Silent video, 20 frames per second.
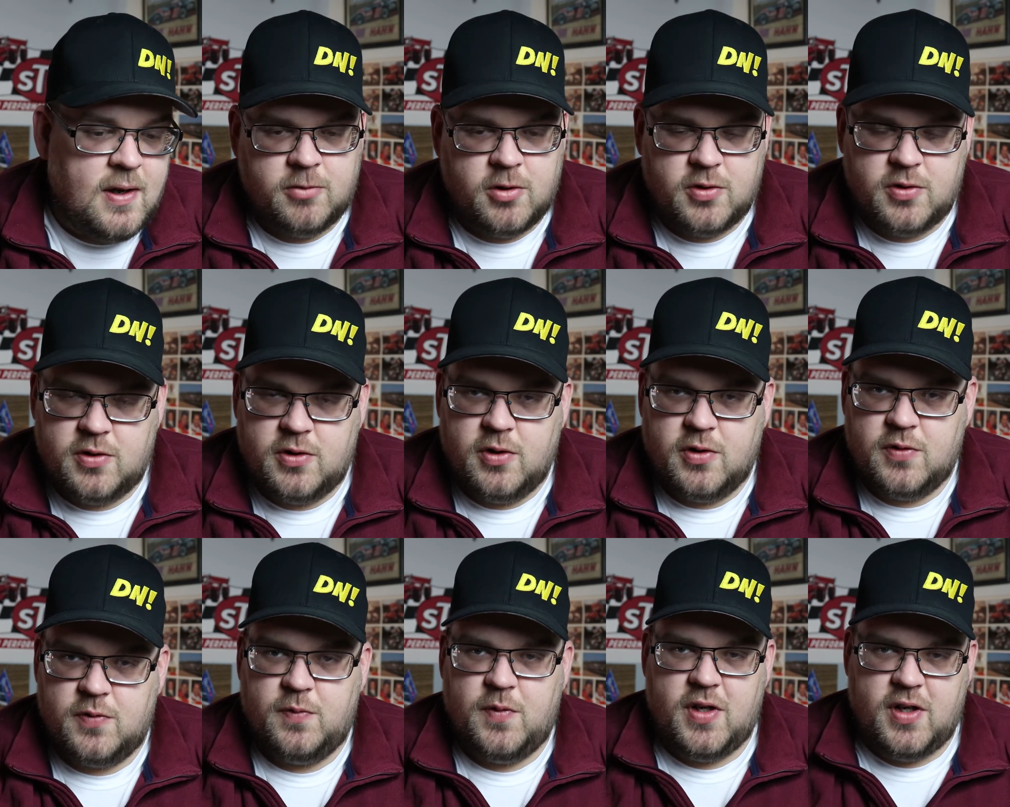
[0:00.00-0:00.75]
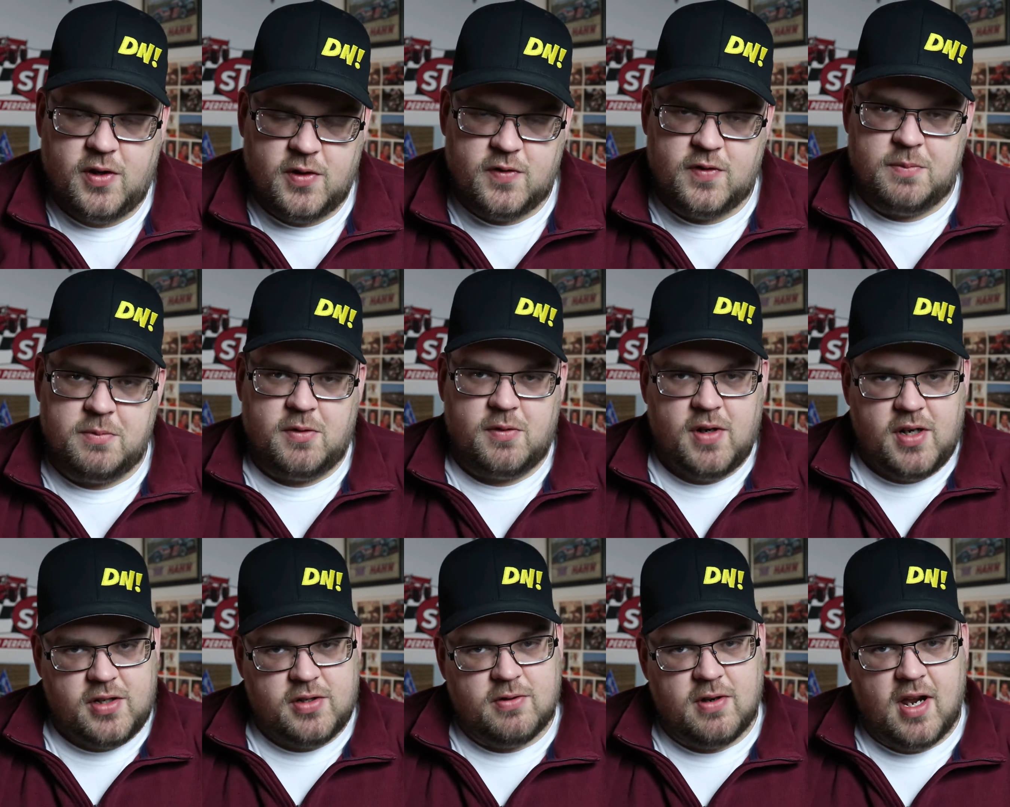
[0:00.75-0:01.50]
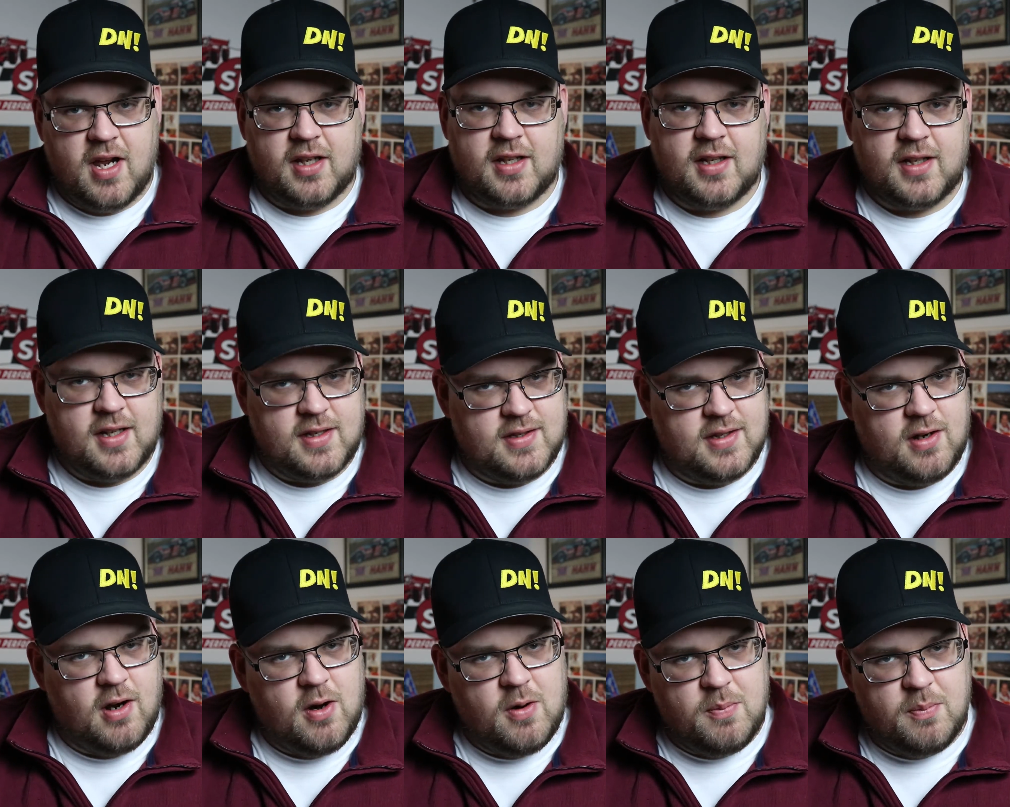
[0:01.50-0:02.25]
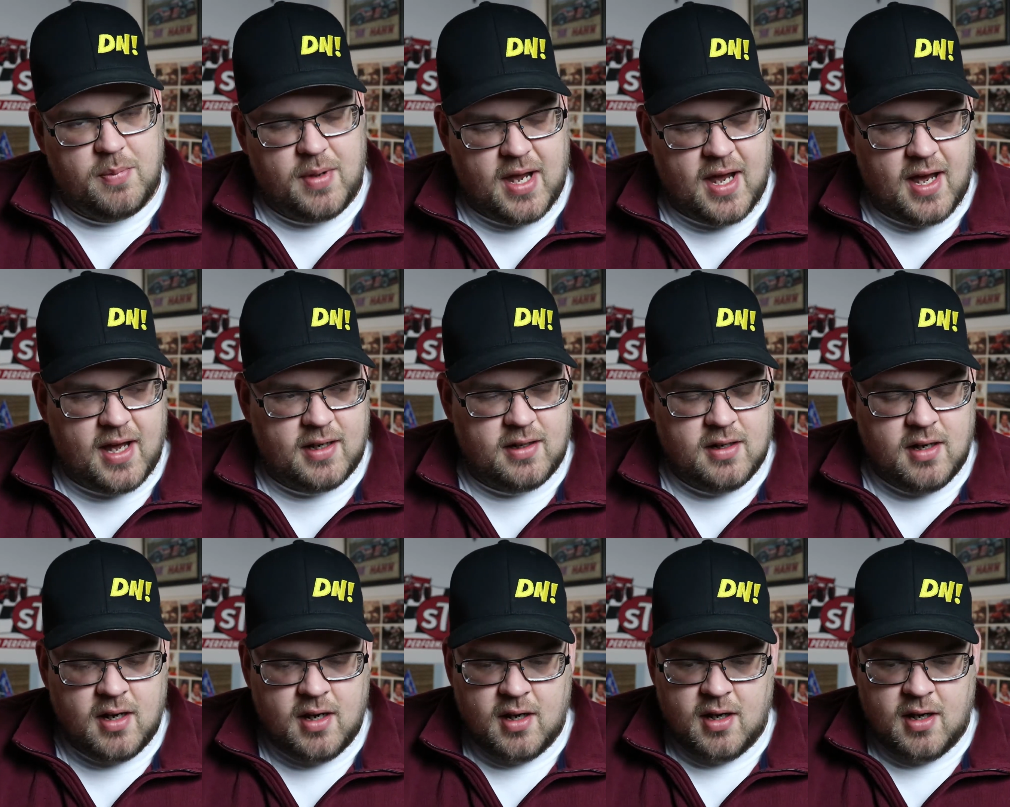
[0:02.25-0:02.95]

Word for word: Those, those videos from the racetrack, like I said, aren't bad,